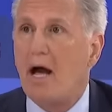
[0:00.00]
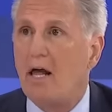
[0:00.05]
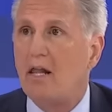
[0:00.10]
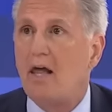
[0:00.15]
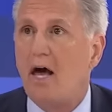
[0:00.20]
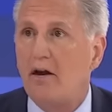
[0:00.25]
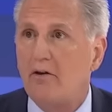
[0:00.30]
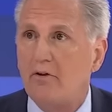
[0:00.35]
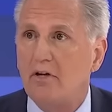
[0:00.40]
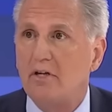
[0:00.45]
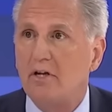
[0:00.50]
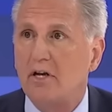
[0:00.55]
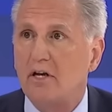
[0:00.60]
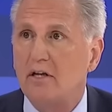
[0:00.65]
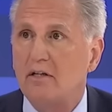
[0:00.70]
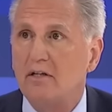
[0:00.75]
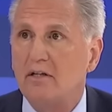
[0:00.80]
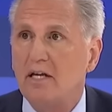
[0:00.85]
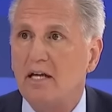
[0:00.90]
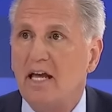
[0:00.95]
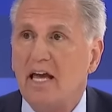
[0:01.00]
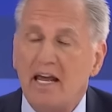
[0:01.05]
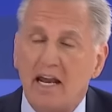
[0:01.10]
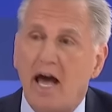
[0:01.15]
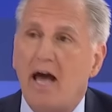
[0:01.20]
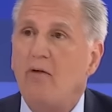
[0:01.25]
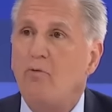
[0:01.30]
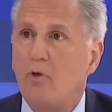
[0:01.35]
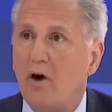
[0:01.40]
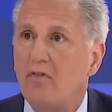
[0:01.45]
a lottery ticket. And
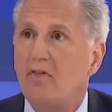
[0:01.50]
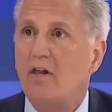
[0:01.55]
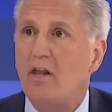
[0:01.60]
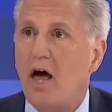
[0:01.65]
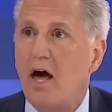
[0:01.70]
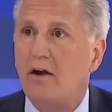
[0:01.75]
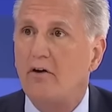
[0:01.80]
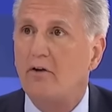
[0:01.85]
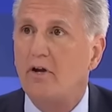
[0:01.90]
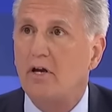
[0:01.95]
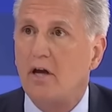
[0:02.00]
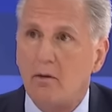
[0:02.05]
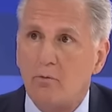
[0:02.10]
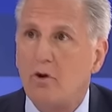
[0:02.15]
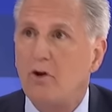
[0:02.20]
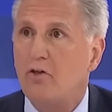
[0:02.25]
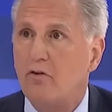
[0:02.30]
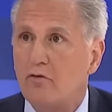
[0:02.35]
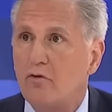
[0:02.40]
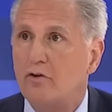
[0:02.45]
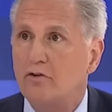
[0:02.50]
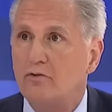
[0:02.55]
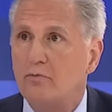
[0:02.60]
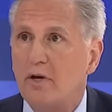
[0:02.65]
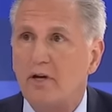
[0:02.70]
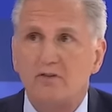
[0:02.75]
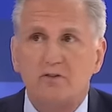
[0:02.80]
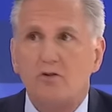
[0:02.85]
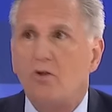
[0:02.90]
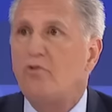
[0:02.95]
I won the lottery. I'm one of the first
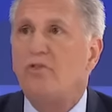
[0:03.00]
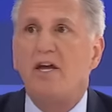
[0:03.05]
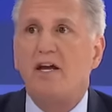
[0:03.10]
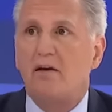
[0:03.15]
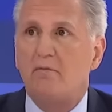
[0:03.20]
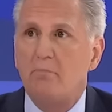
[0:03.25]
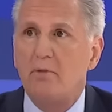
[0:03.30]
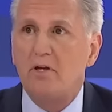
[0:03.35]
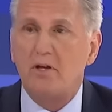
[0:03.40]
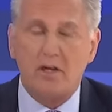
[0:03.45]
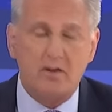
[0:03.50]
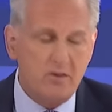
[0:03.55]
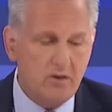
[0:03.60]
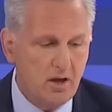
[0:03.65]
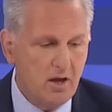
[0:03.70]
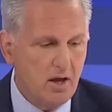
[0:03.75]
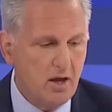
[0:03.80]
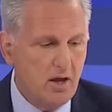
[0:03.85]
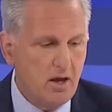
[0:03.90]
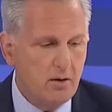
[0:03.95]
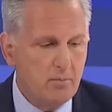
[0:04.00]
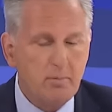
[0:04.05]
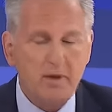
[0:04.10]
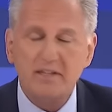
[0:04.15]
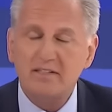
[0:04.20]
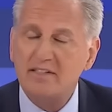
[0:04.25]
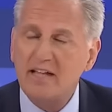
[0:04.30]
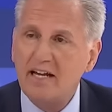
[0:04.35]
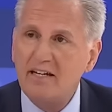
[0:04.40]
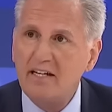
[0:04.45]
winners. Don't think of millions. But
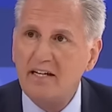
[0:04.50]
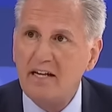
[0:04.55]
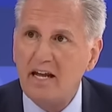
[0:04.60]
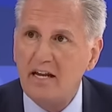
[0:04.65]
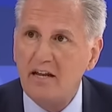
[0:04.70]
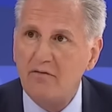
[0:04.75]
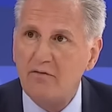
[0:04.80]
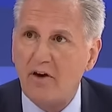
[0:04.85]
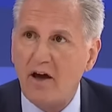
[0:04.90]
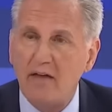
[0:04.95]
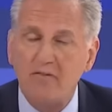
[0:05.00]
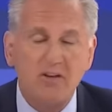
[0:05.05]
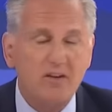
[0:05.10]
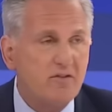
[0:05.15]
it's 1985.